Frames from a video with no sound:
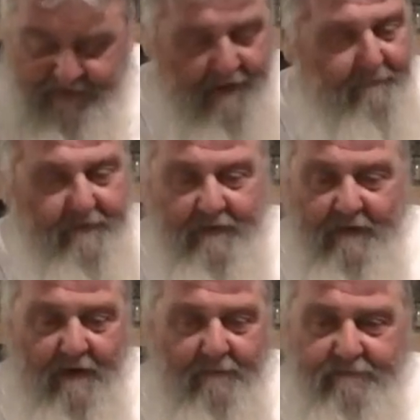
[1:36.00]
a
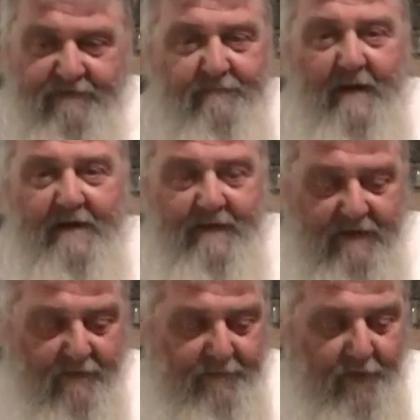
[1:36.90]
tumbler, just about
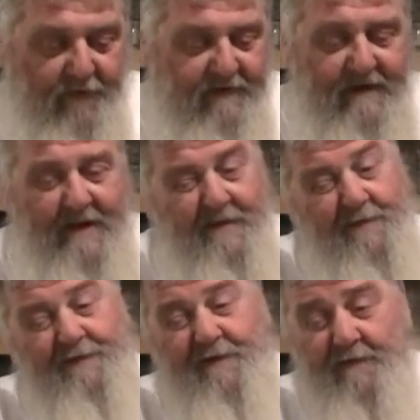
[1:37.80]
anything you want to pour it in. I
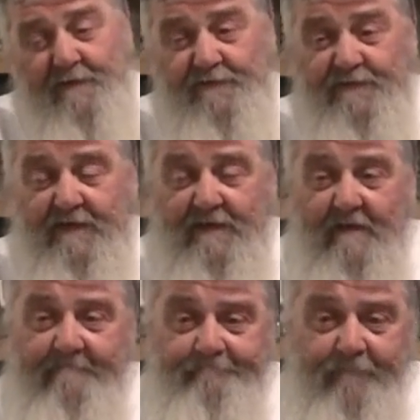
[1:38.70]
usually use
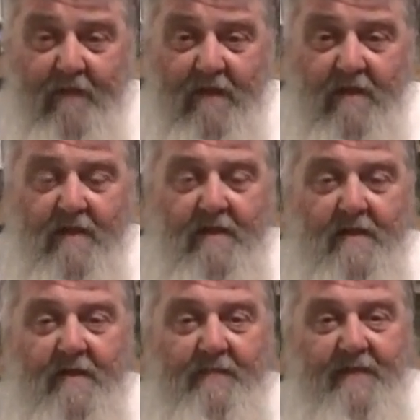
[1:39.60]
the
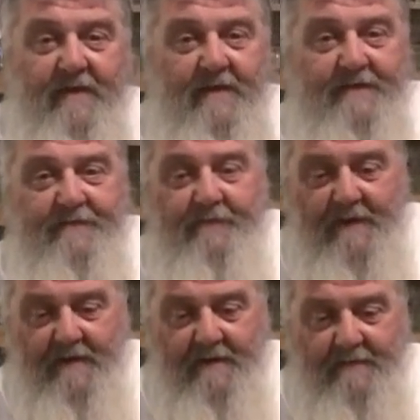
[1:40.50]

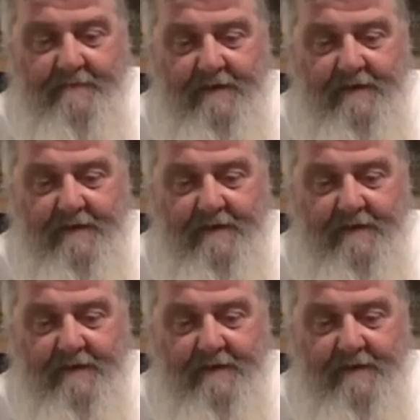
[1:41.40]
Duvel